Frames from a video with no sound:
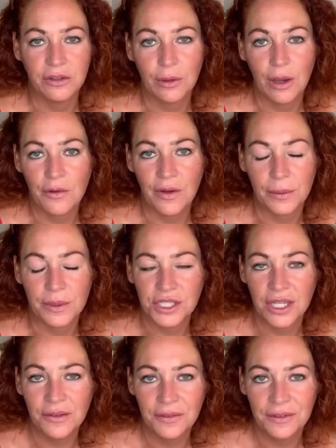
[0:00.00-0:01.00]
twelve-hour
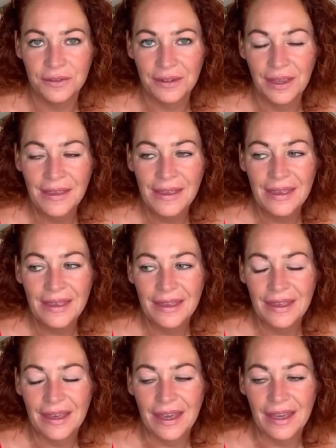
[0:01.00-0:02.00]
shifts
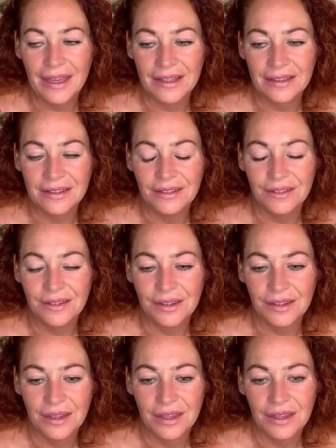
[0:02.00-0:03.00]
and
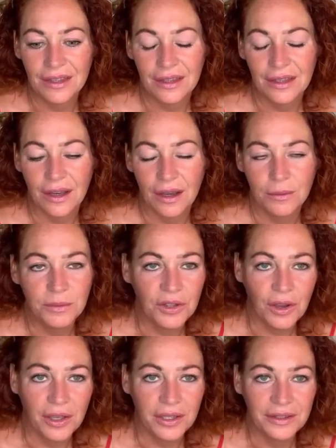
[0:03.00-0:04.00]
I'm
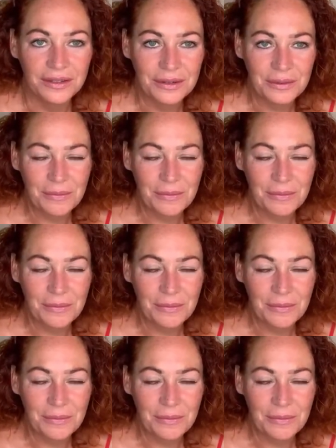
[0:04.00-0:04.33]
tired.